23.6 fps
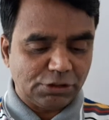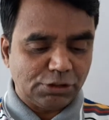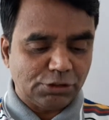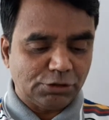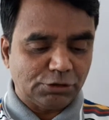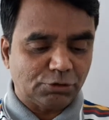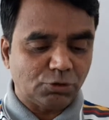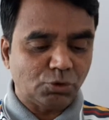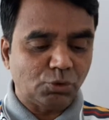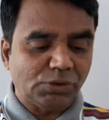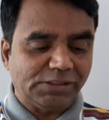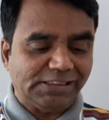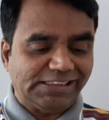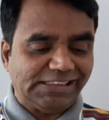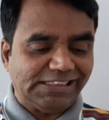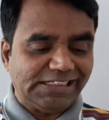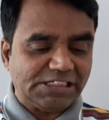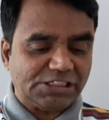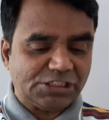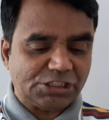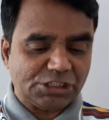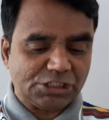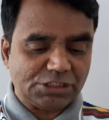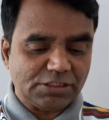through
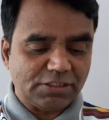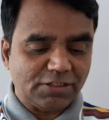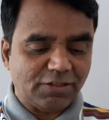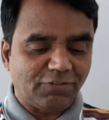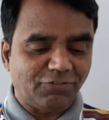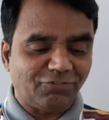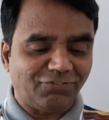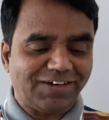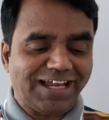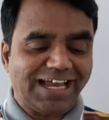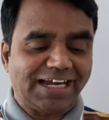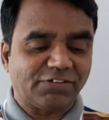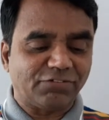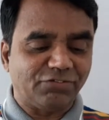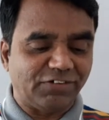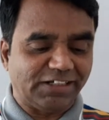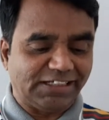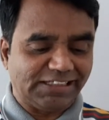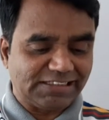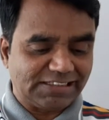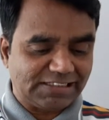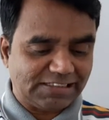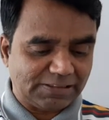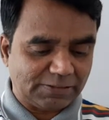each flat
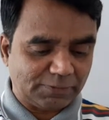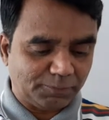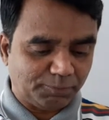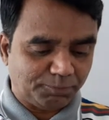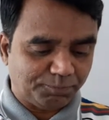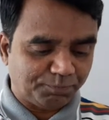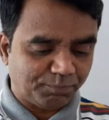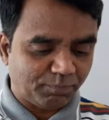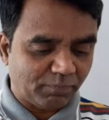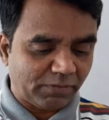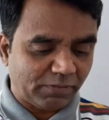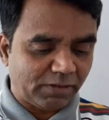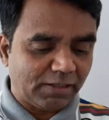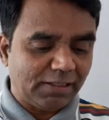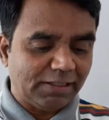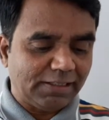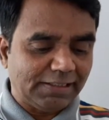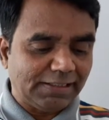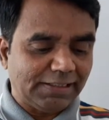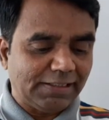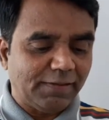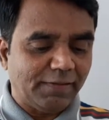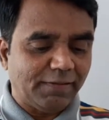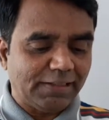face?
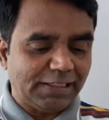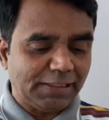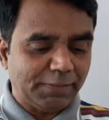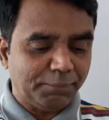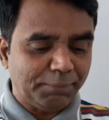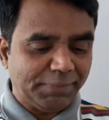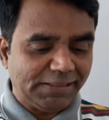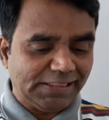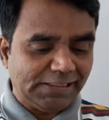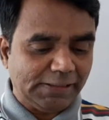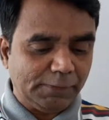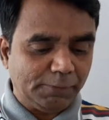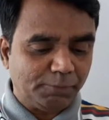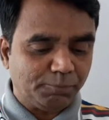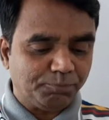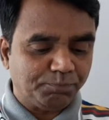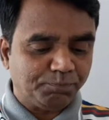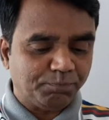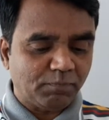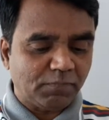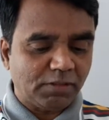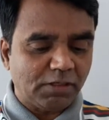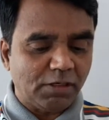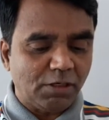Then
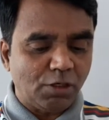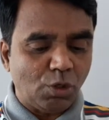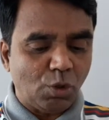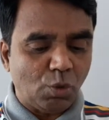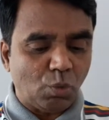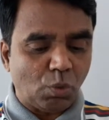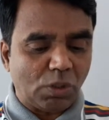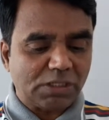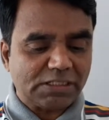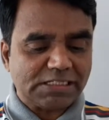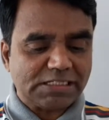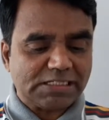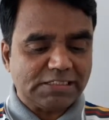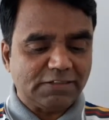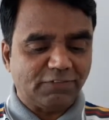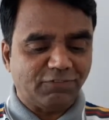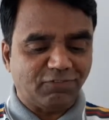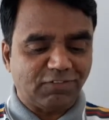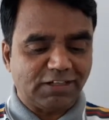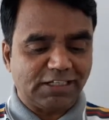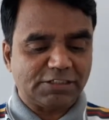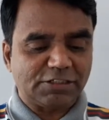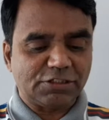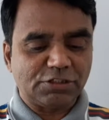B, what is the
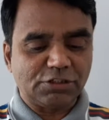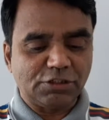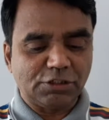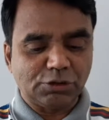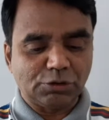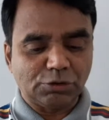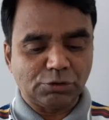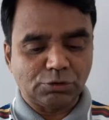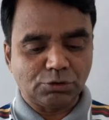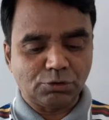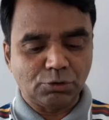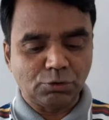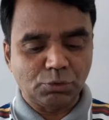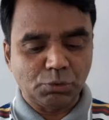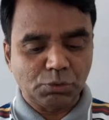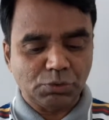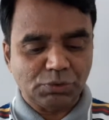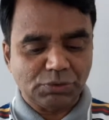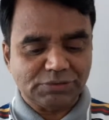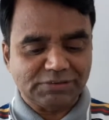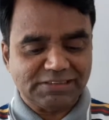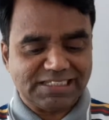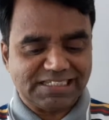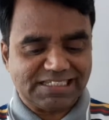flux
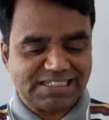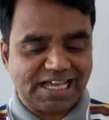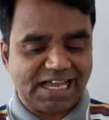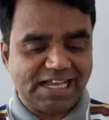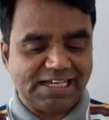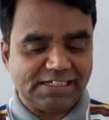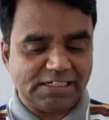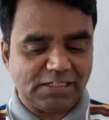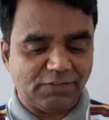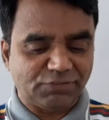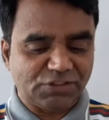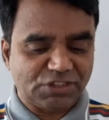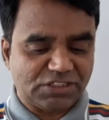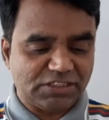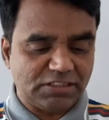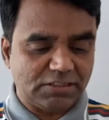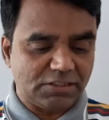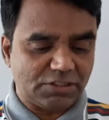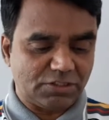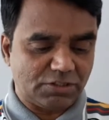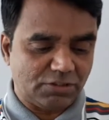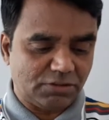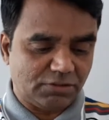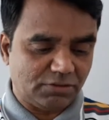through the side of the
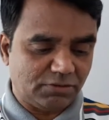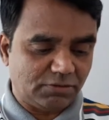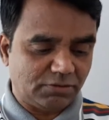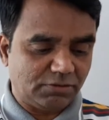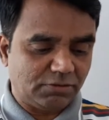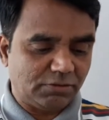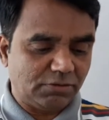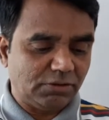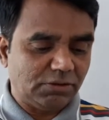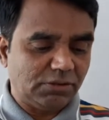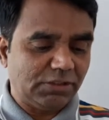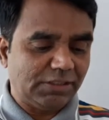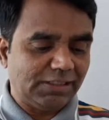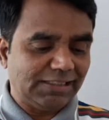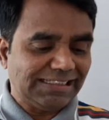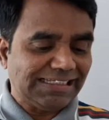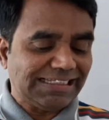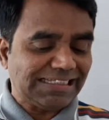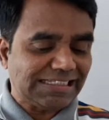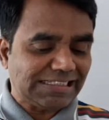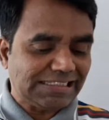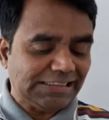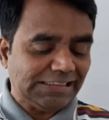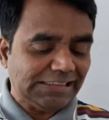cylinder?
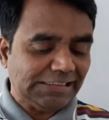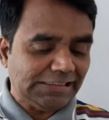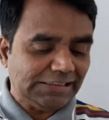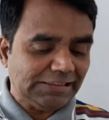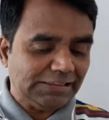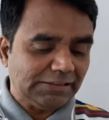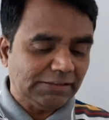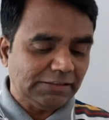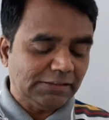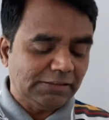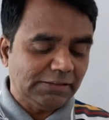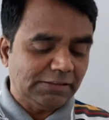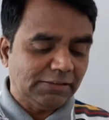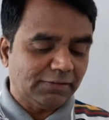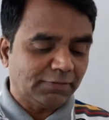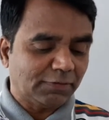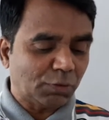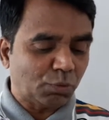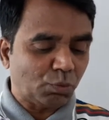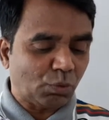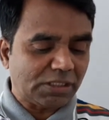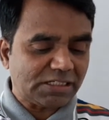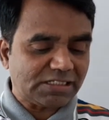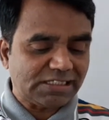Then C,
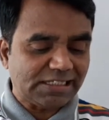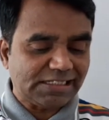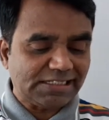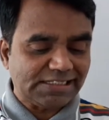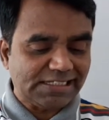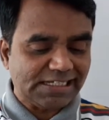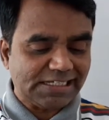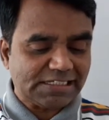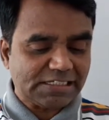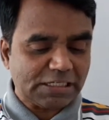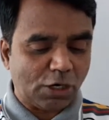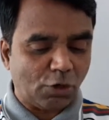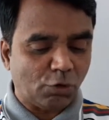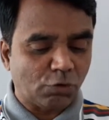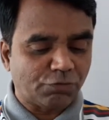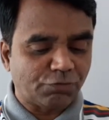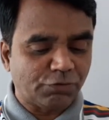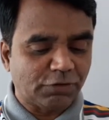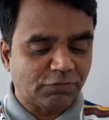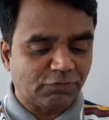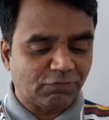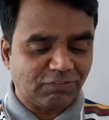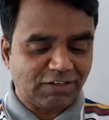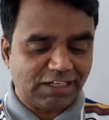then what's the net
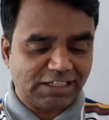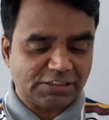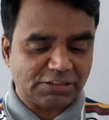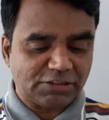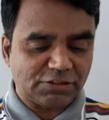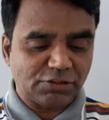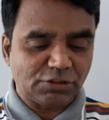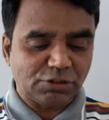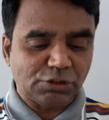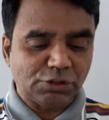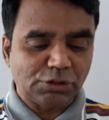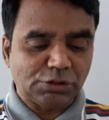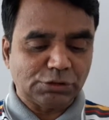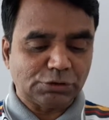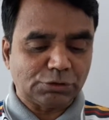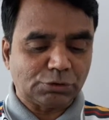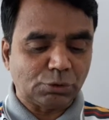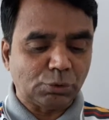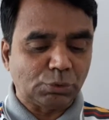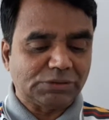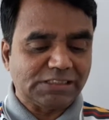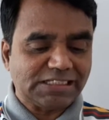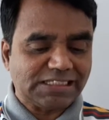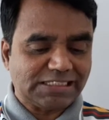outward flux
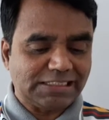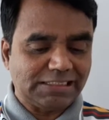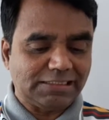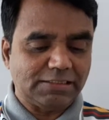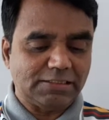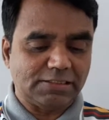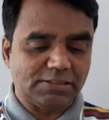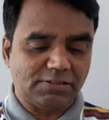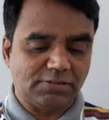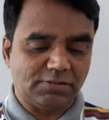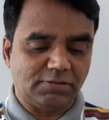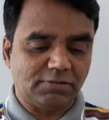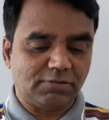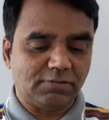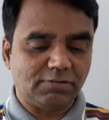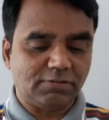through the cylinder?